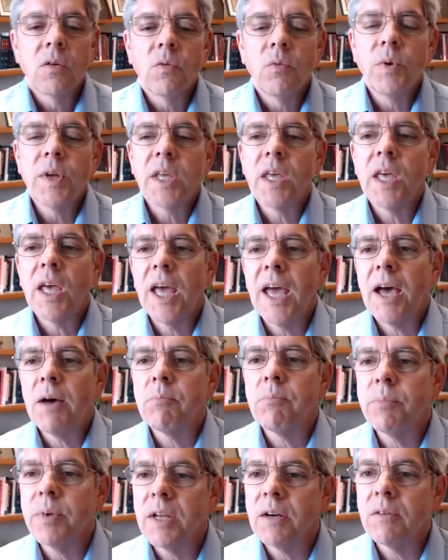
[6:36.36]
we
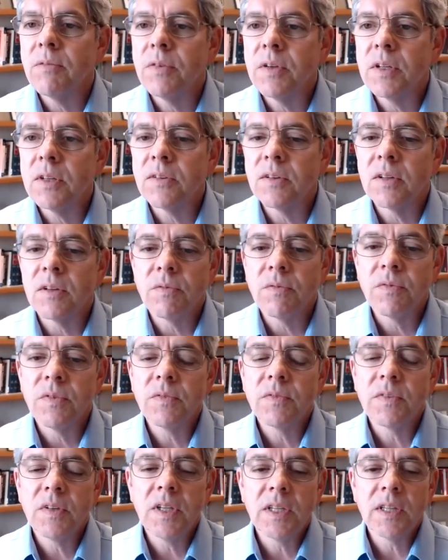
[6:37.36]
cap benefits at
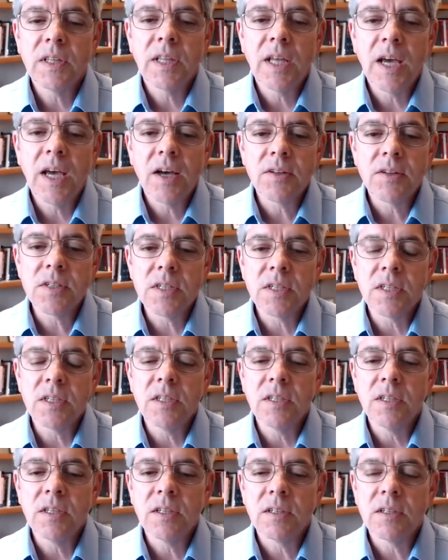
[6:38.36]
$15,000 a
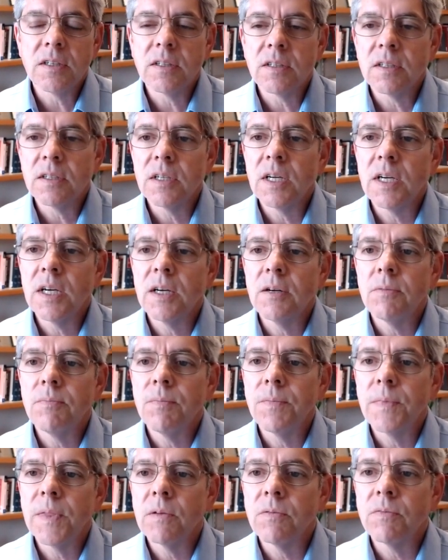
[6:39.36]
year
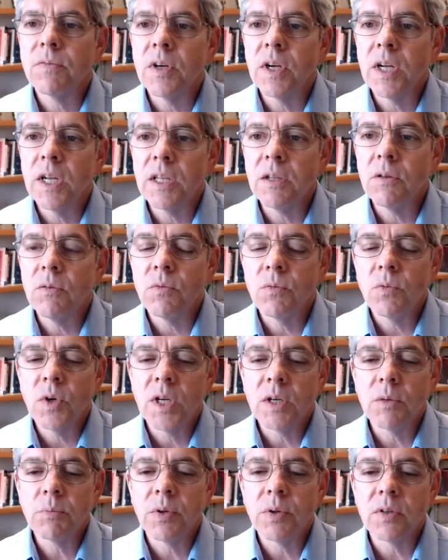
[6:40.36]
for any
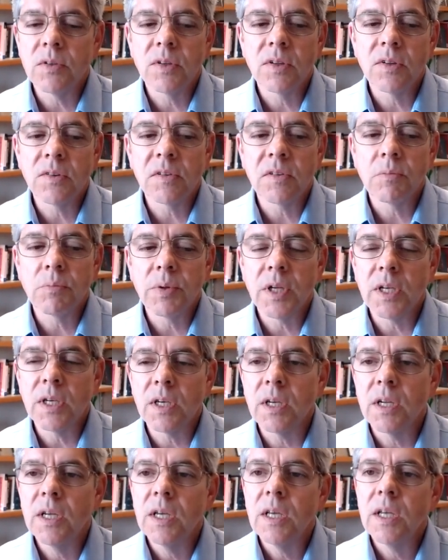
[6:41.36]
one
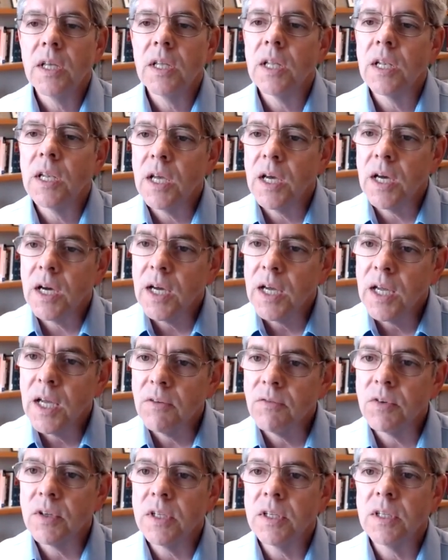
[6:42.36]
participant.
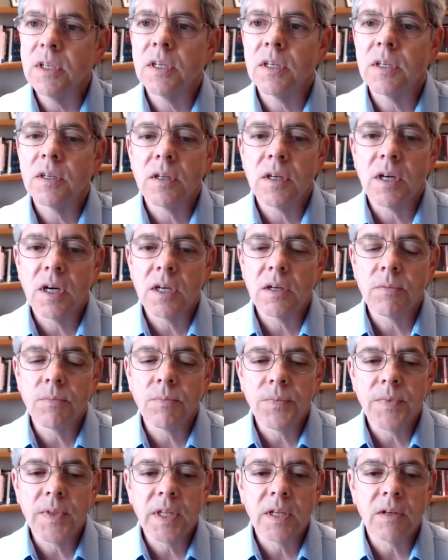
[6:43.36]
Every year, our
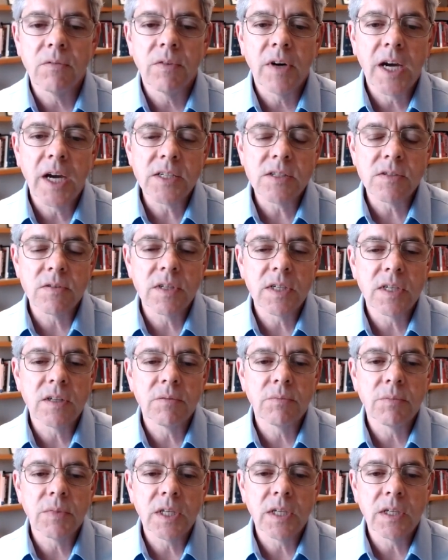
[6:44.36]
advisory
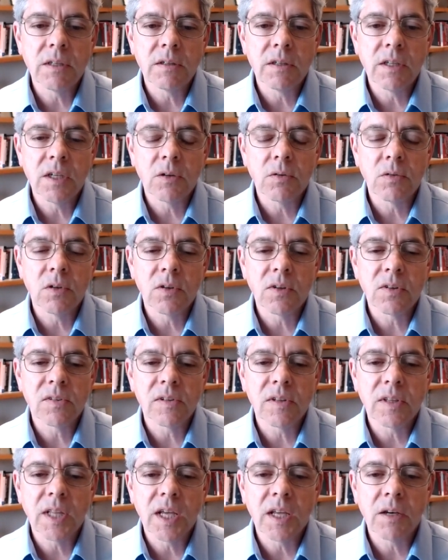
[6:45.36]
committee,
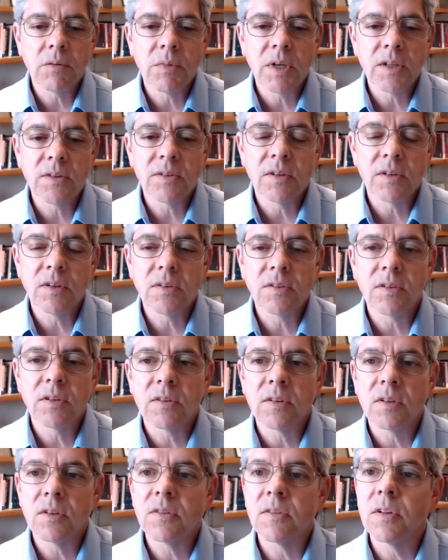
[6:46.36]
looks at that and makes a
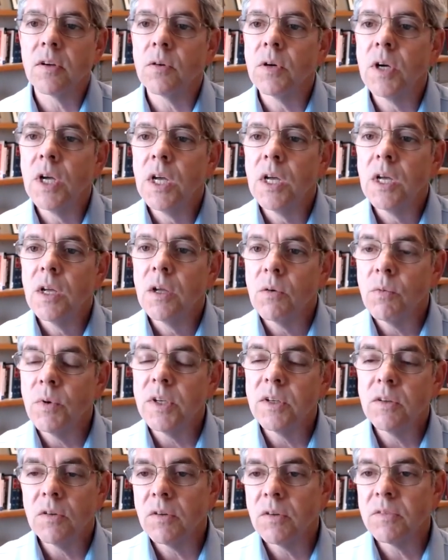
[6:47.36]
decision. So
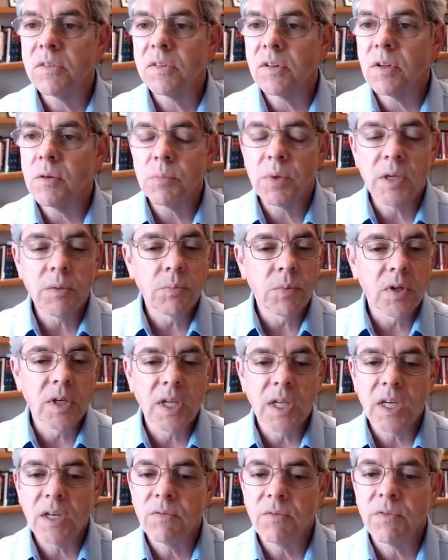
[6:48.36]
we do have some people
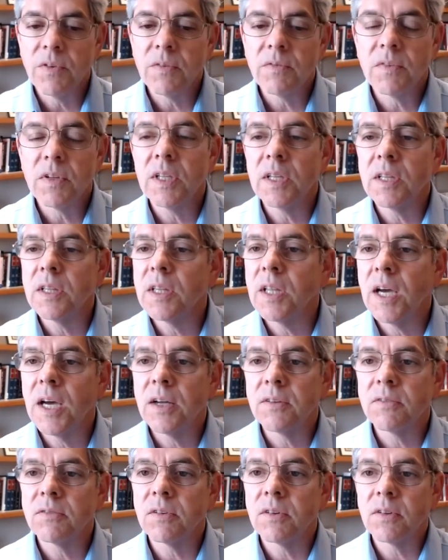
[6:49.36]
getting
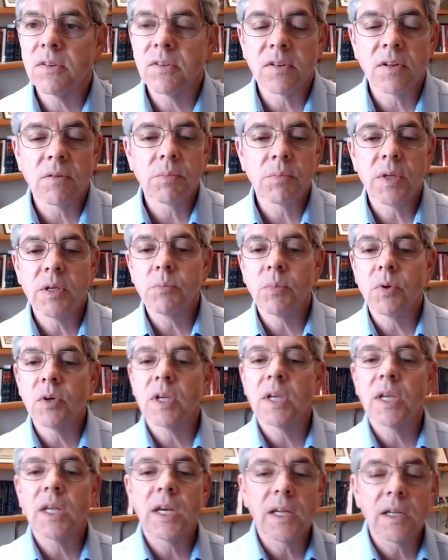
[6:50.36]
$15,000, some people
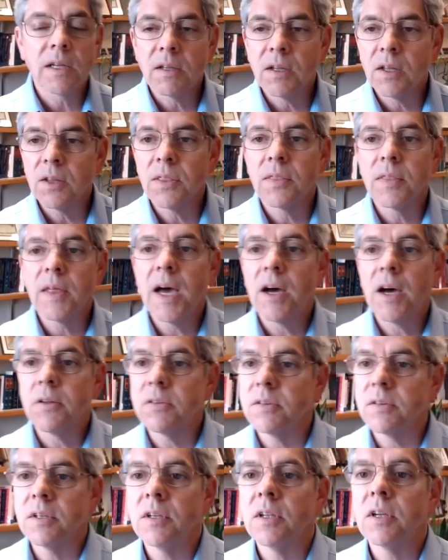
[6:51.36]
getting
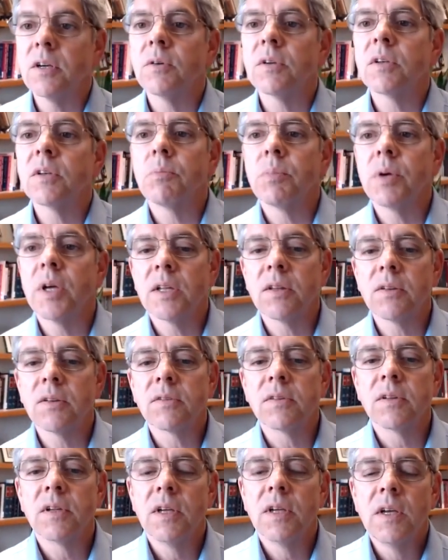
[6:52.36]
$1,000. It
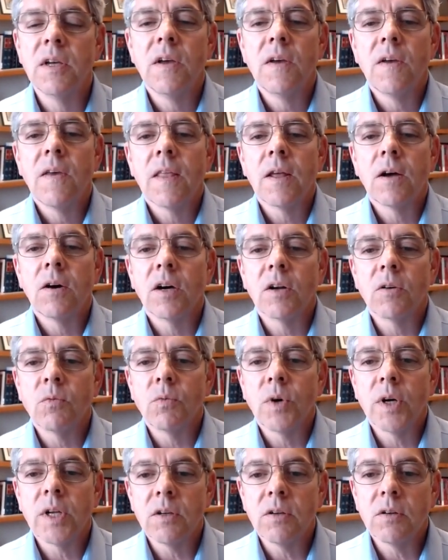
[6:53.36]
depends
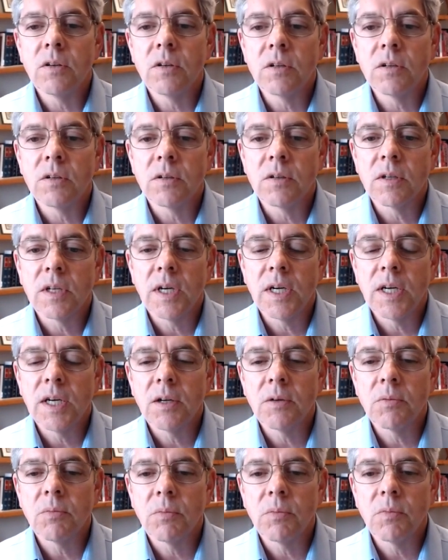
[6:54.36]
on what
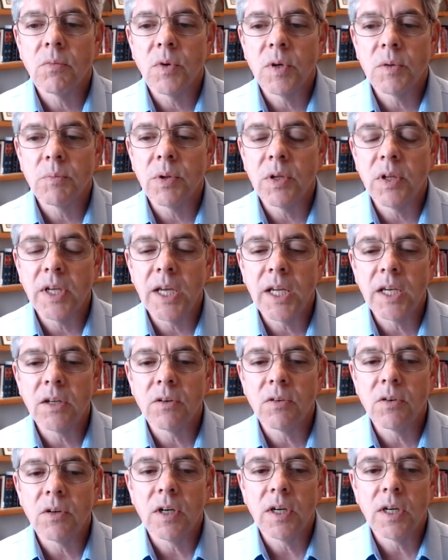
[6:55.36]
plan
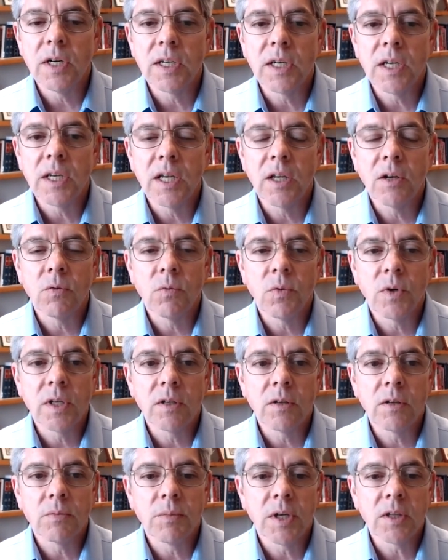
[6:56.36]
you're on and
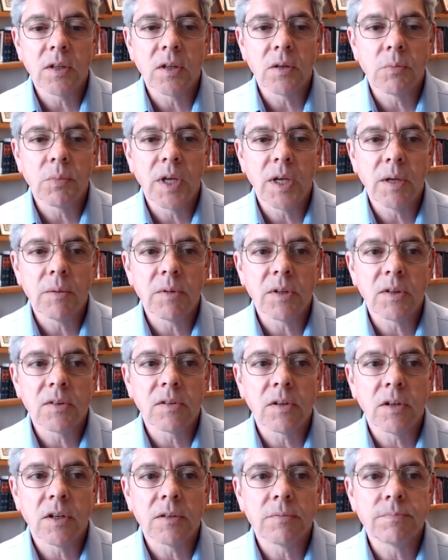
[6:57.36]
what your monthly
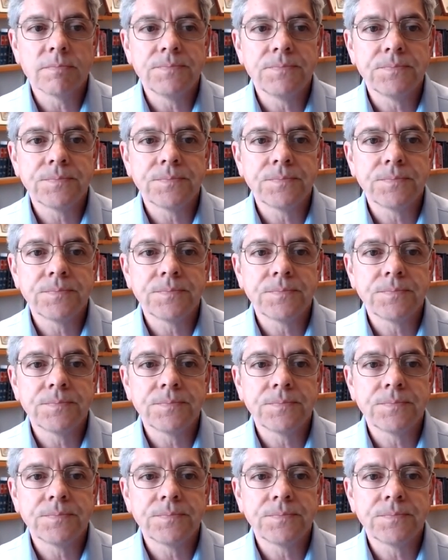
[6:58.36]
payments are.